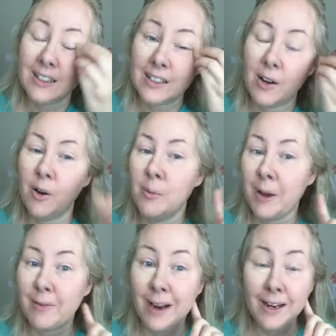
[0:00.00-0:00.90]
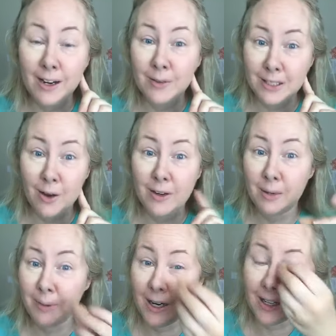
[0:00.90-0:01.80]
So my right ear was
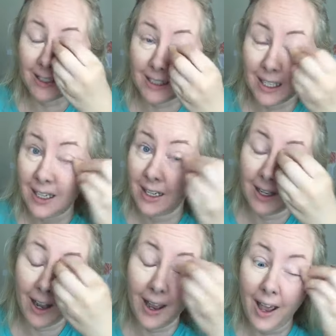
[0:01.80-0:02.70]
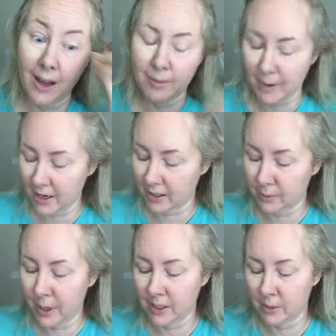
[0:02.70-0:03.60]
already pierced. I had my ears
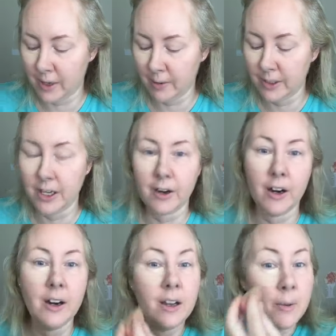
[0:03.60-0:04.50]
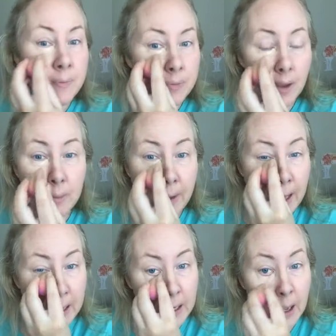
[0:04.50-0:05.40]
pierced when I was younger,
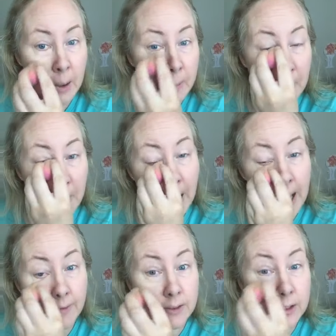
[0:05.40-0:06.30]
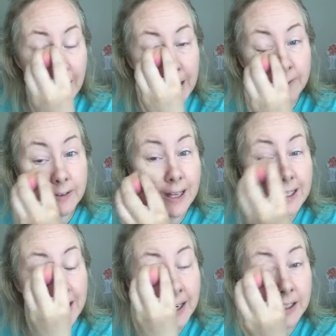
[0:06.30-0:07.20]
but I haven't tried it for
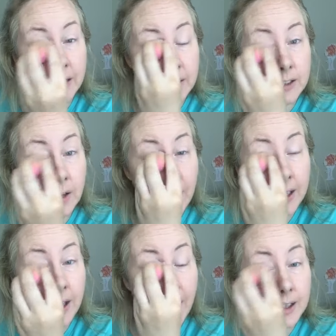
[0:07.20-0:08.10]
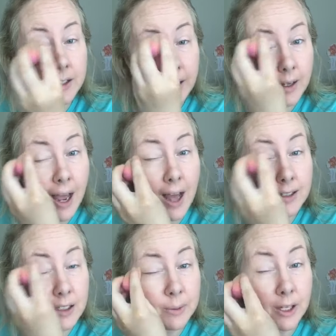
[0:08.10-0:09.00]
like 10 years, so I thought it
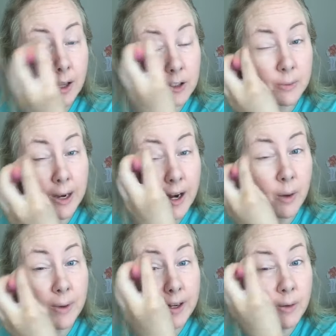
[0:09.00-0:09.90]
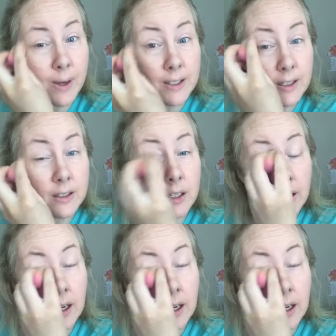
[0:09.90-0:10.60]
has to be closed by now, but it wasn't.